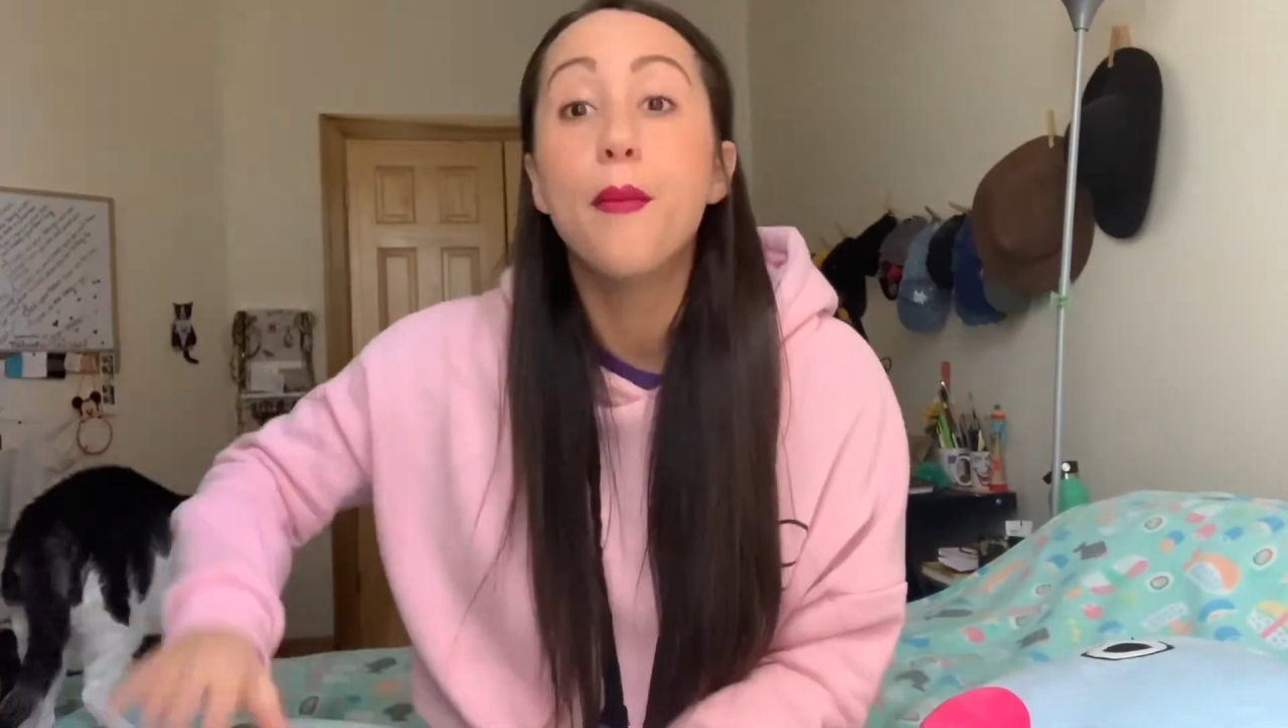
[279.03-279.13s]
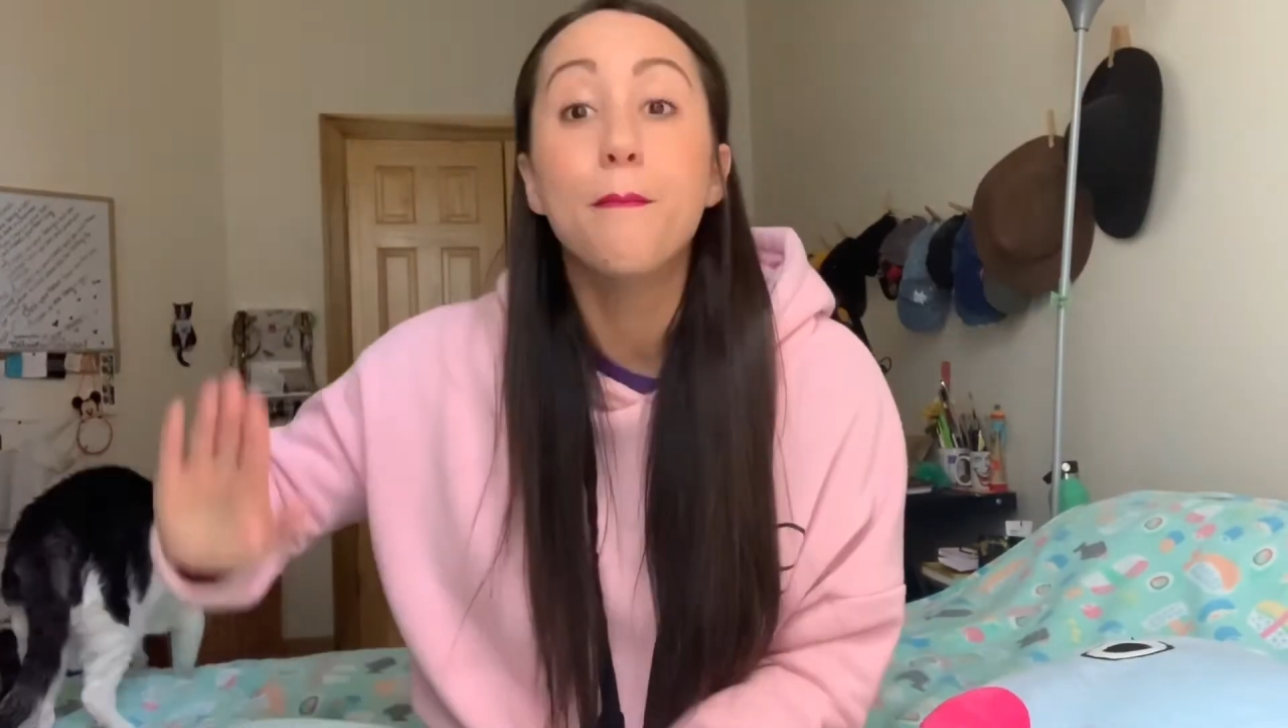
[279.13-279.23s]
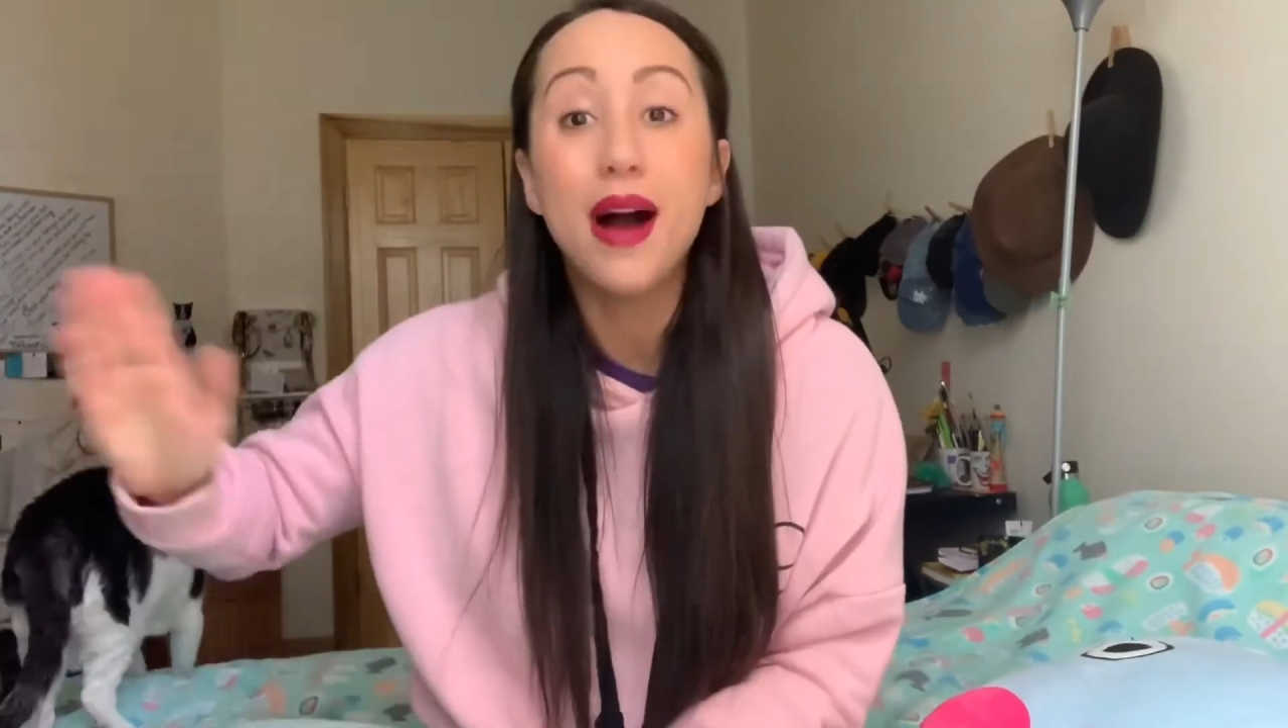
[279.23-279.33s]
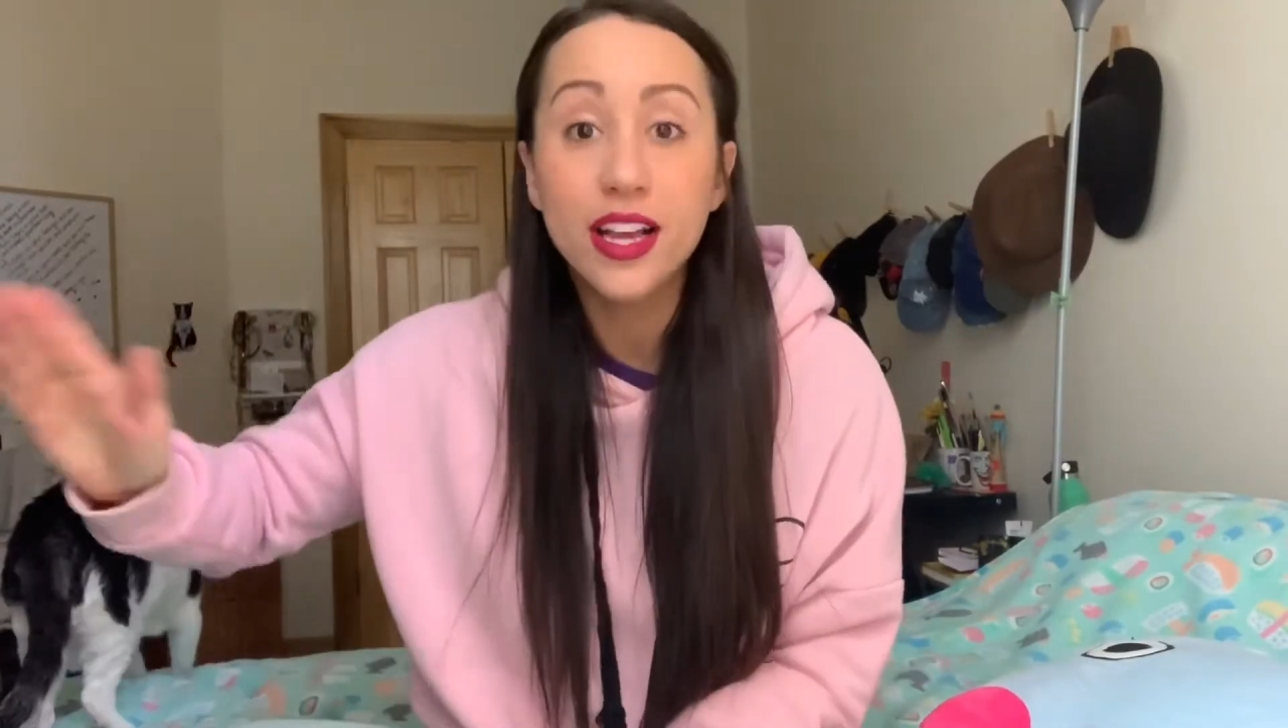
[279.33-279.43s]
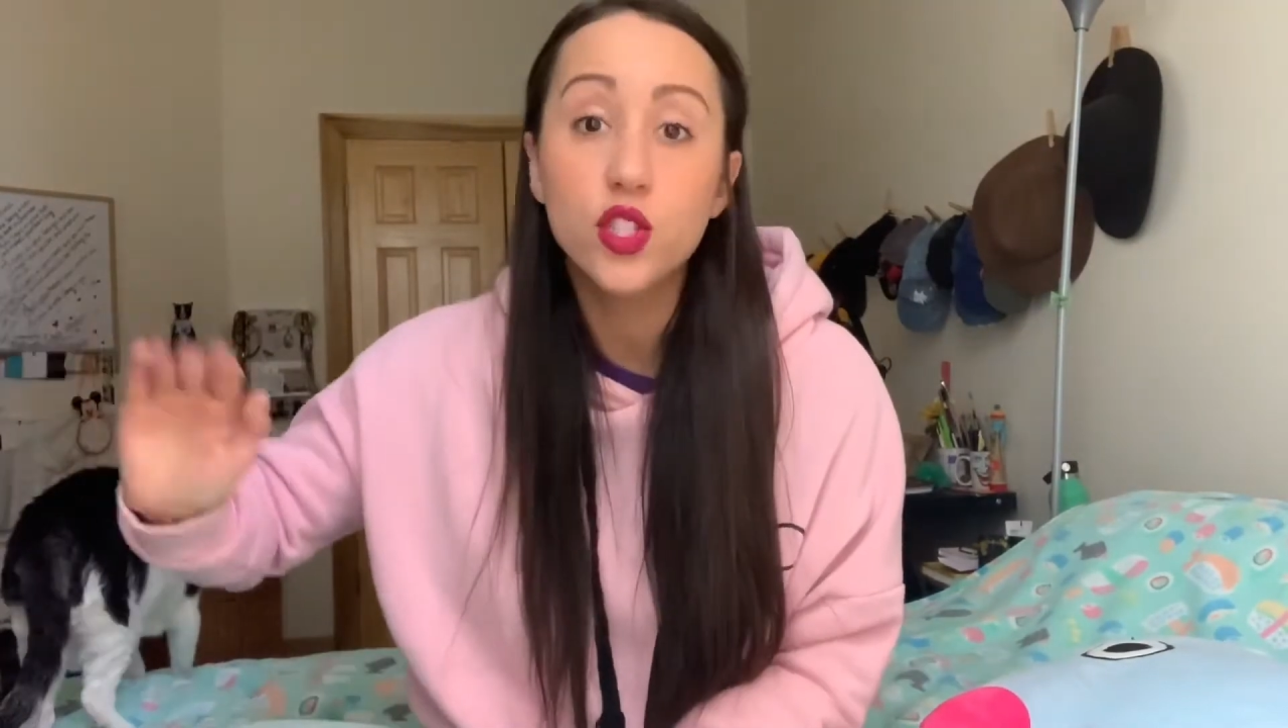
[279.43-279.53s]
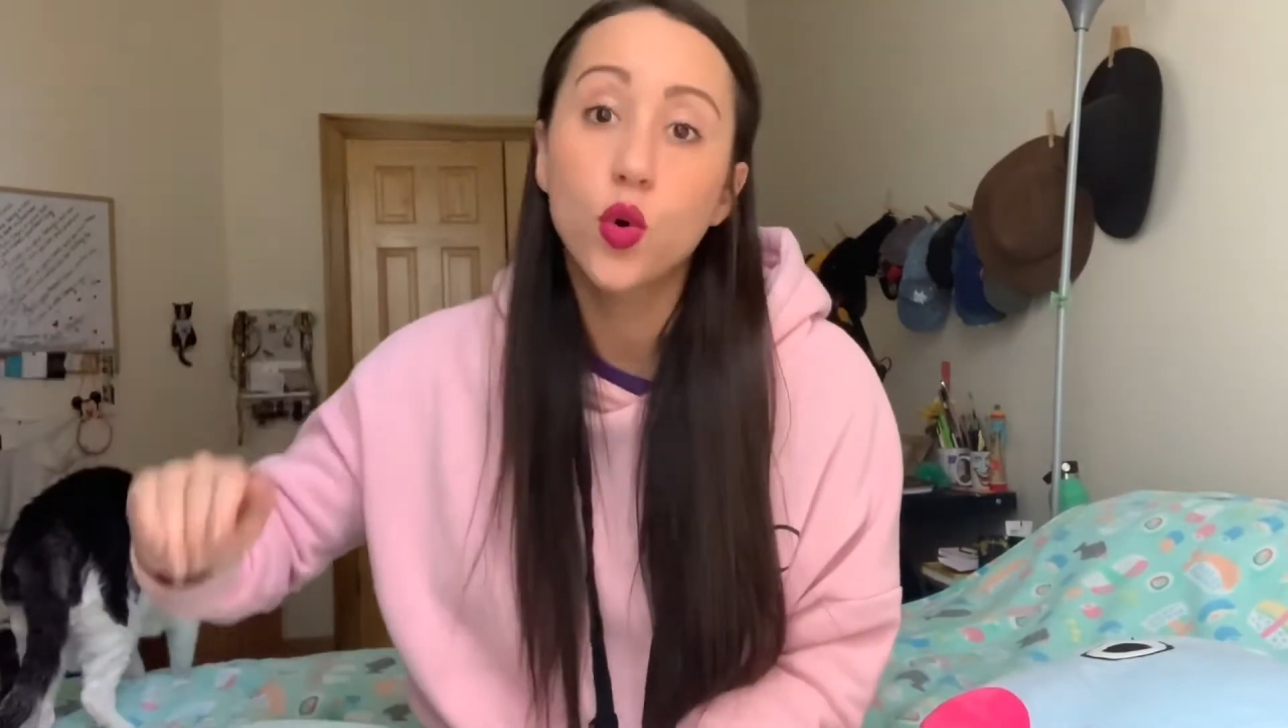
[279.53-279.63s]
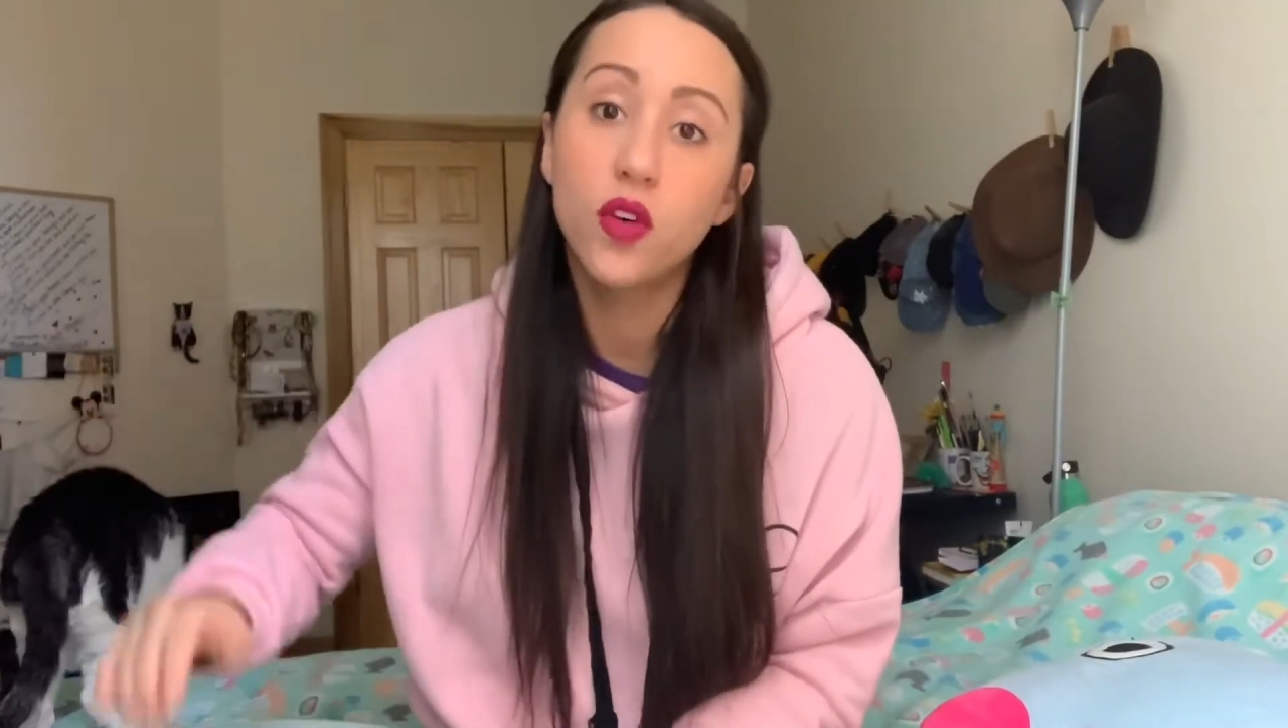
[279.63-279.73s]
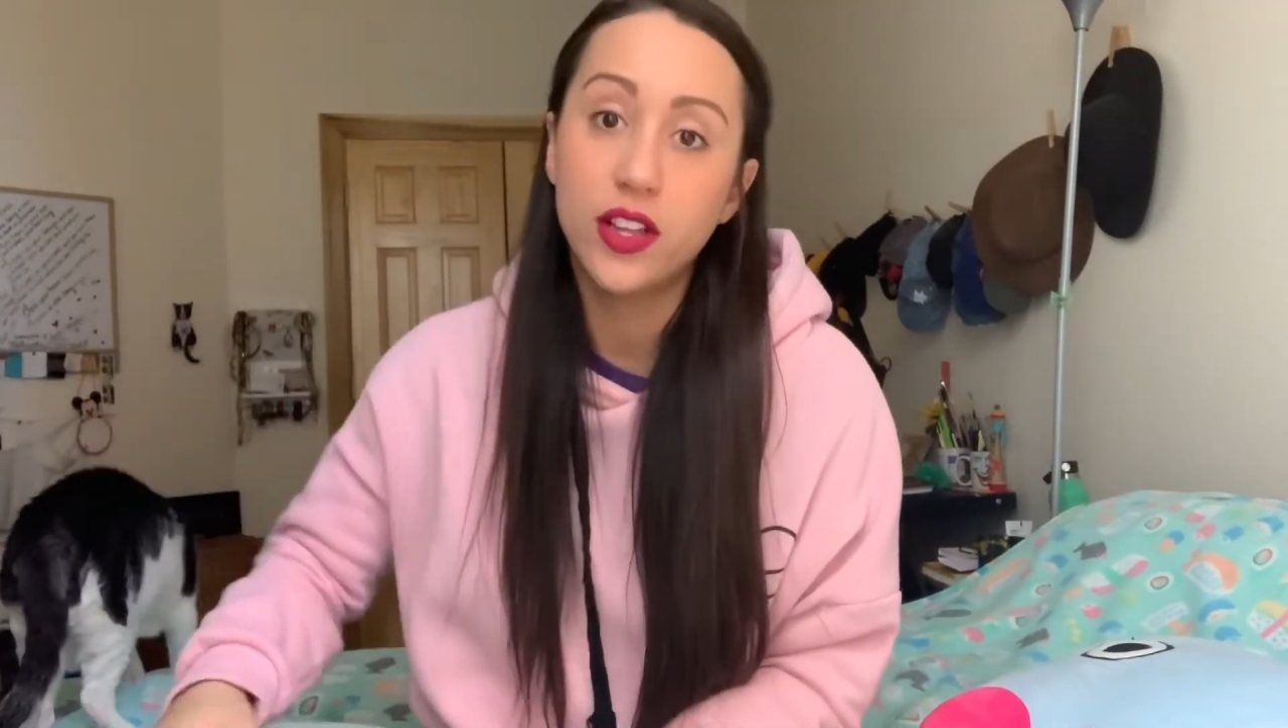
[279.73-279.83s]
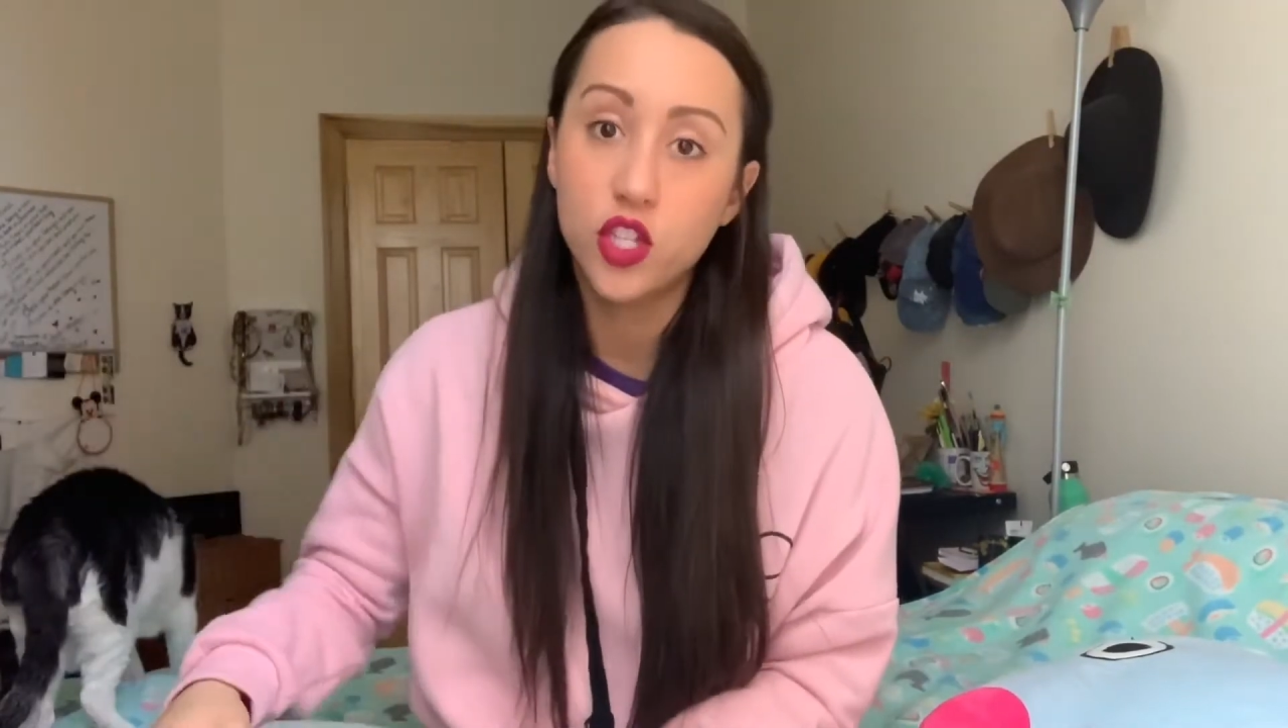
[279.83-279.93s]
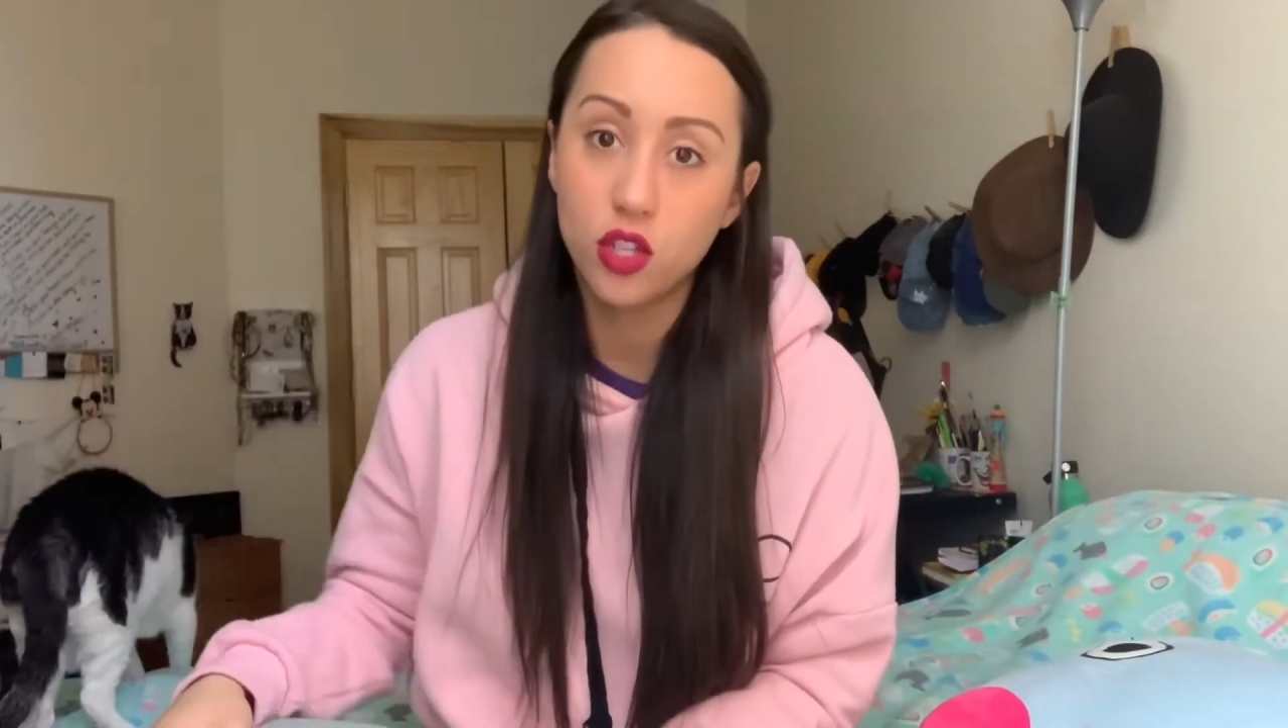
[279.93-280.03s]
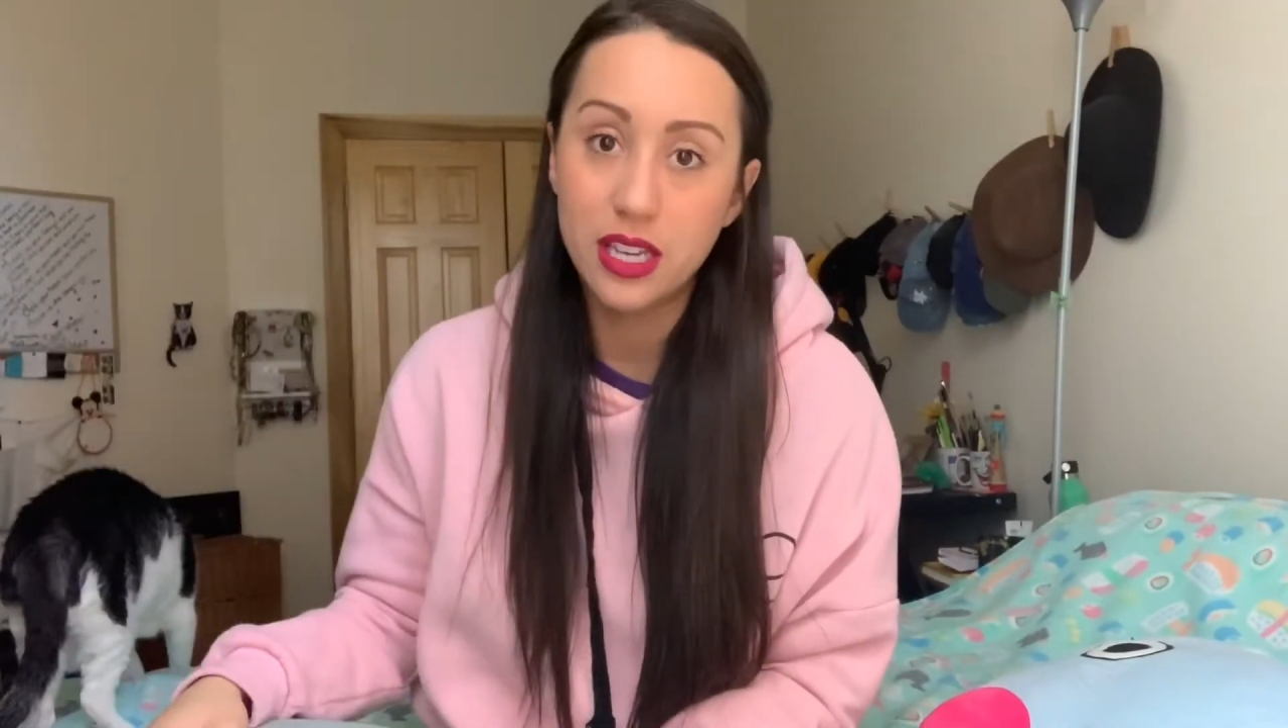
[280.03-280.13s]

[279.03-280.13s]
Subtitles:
My school eventually